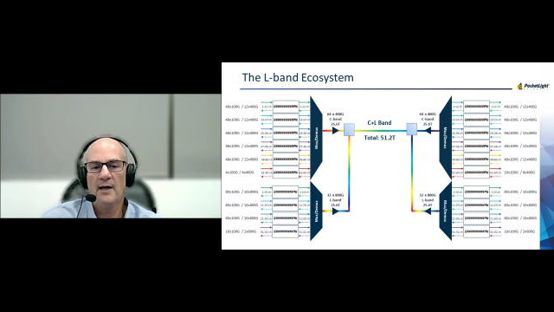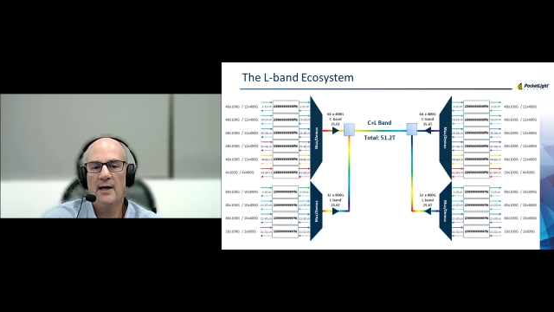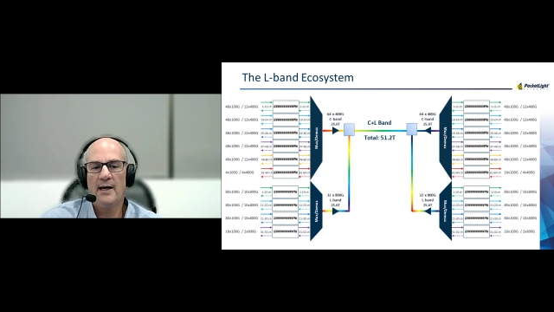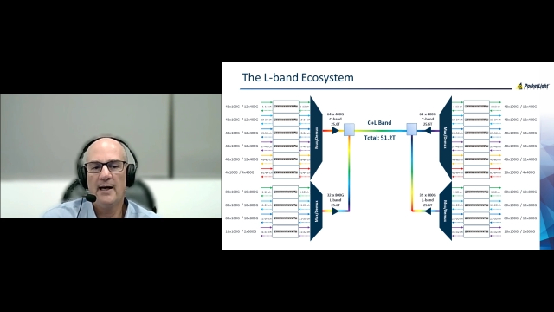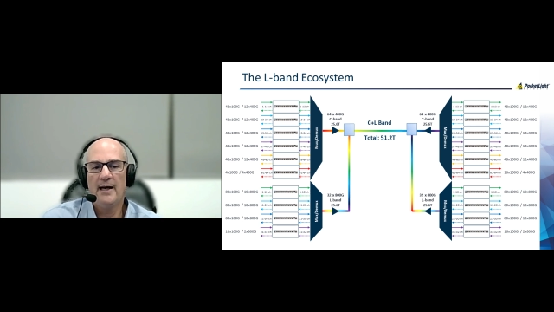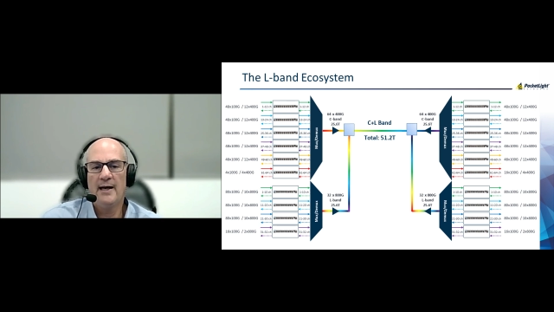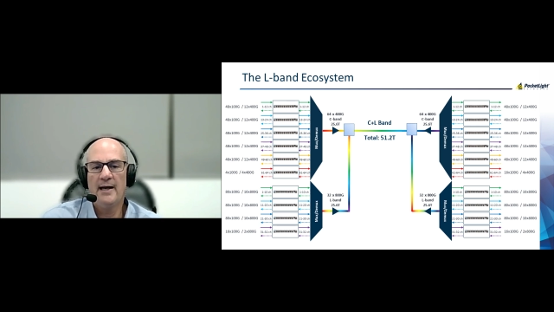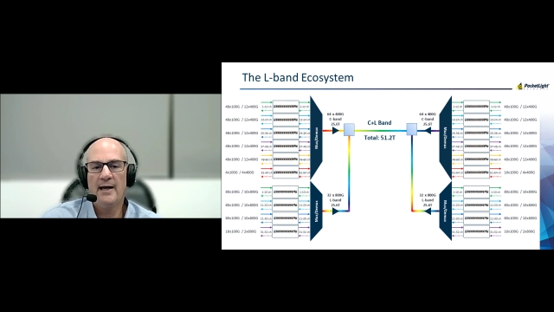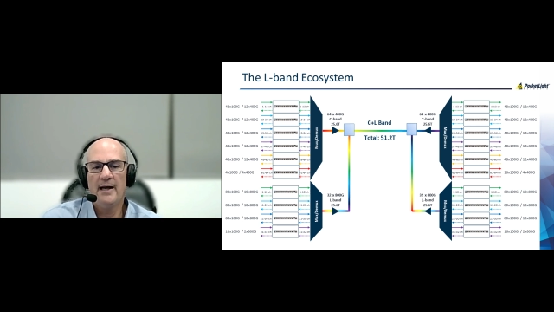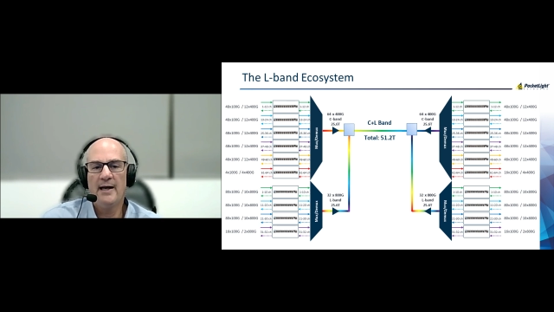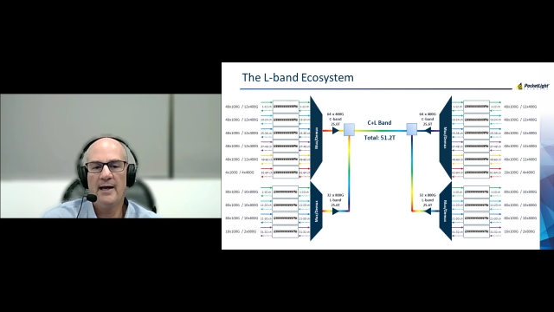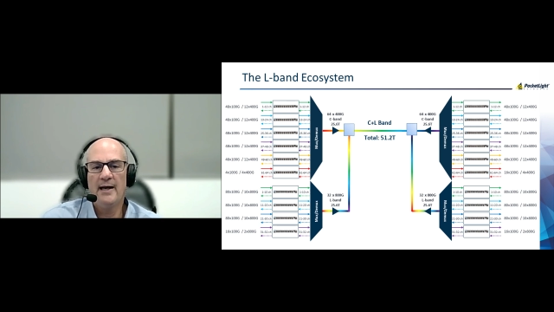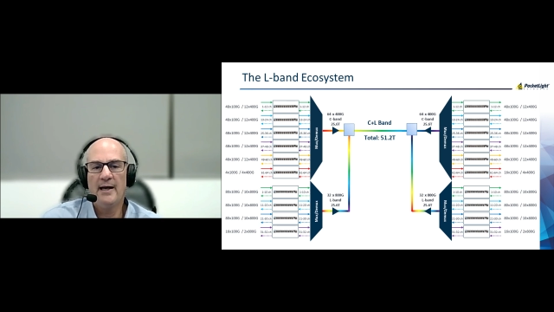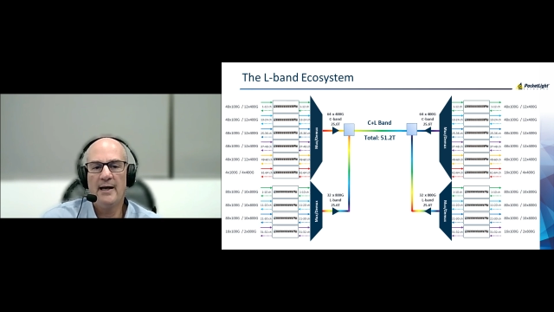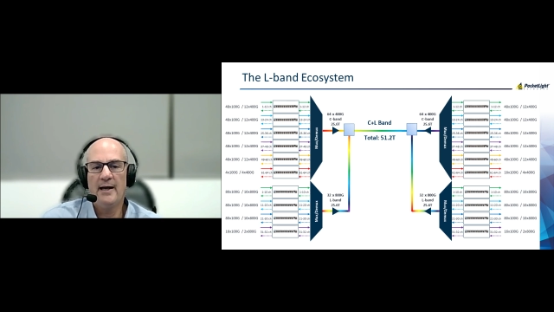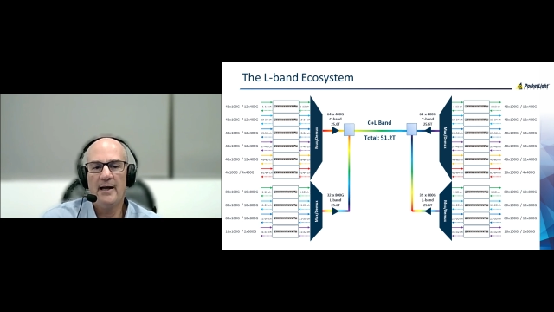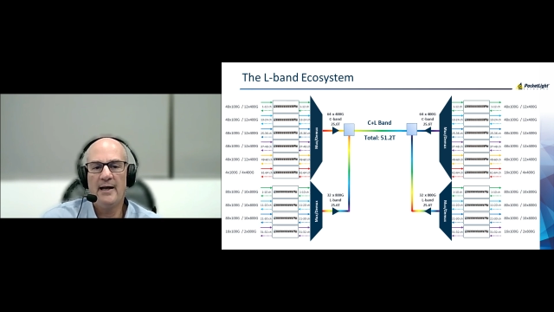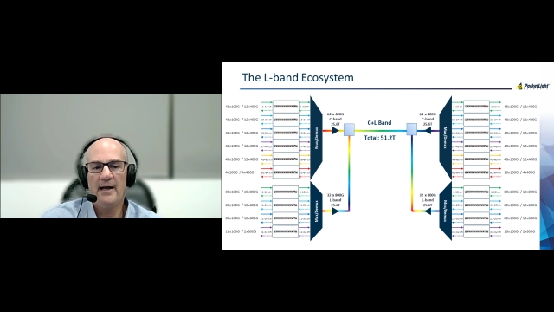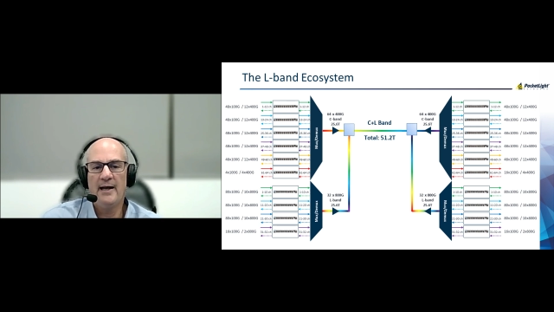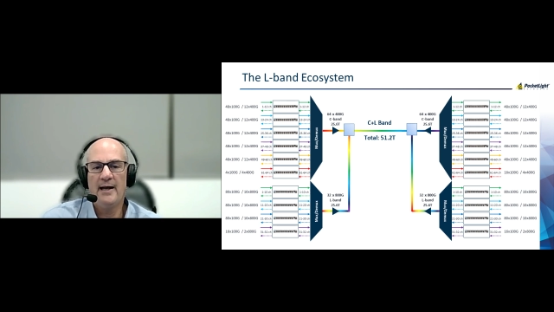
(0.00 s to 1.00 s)

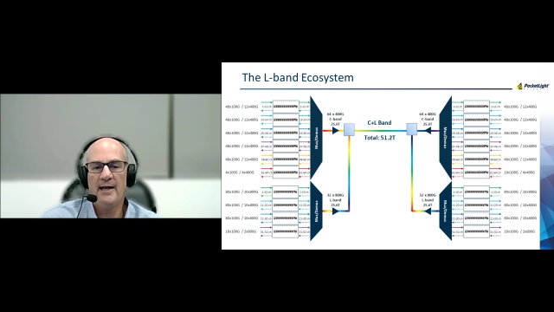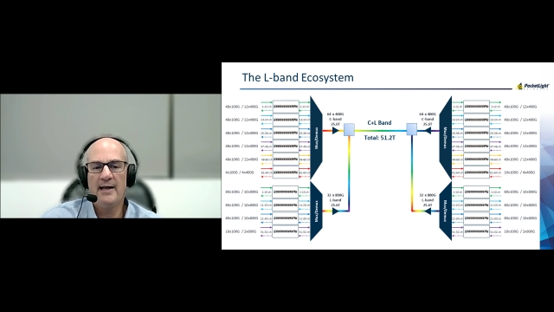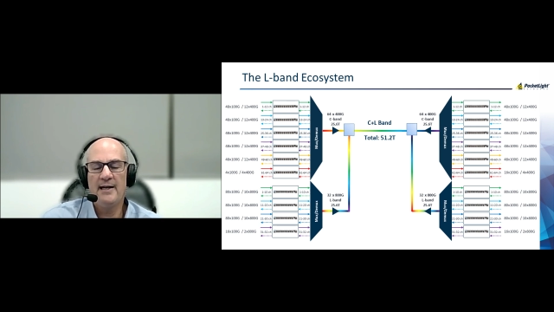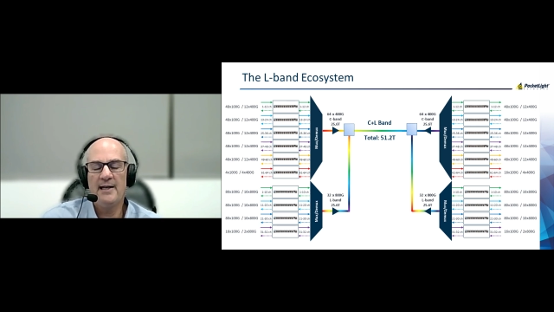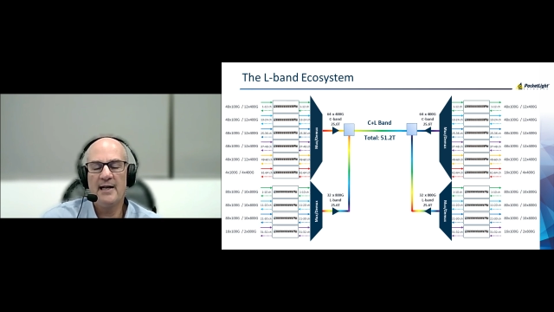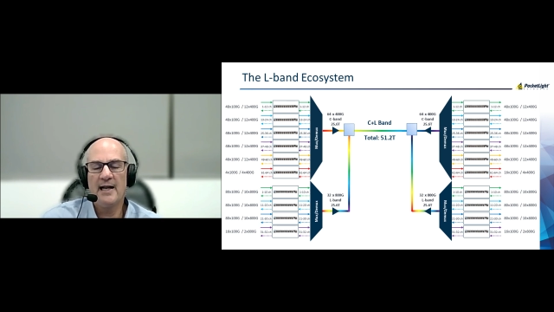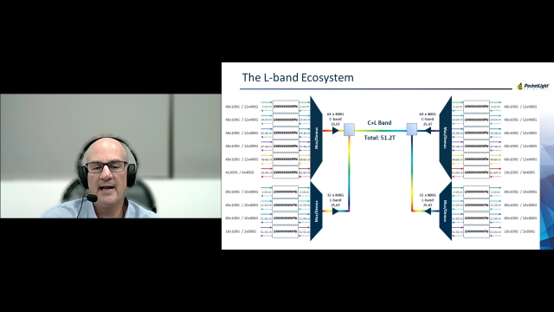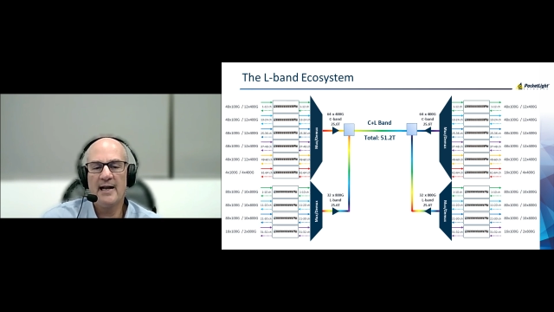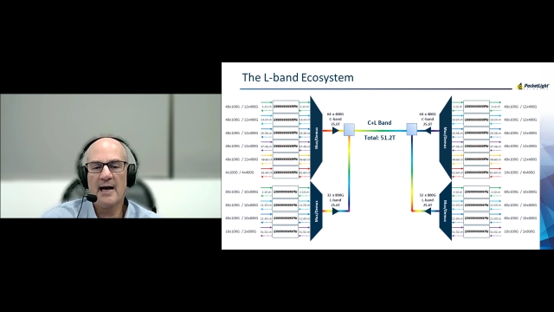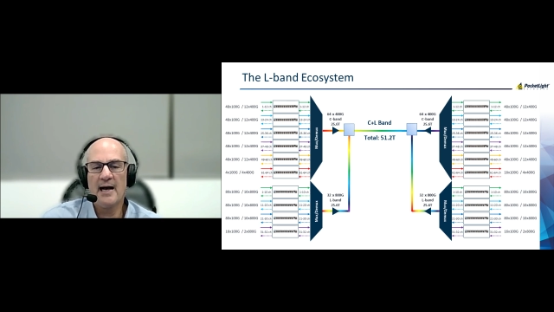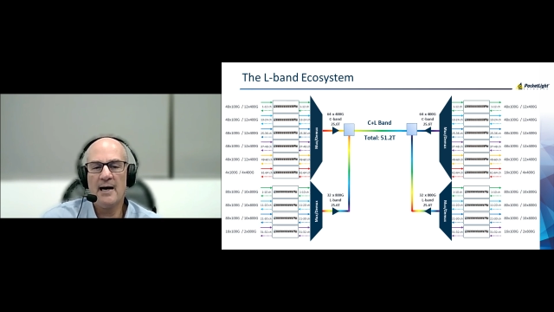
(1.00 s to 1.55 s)
inline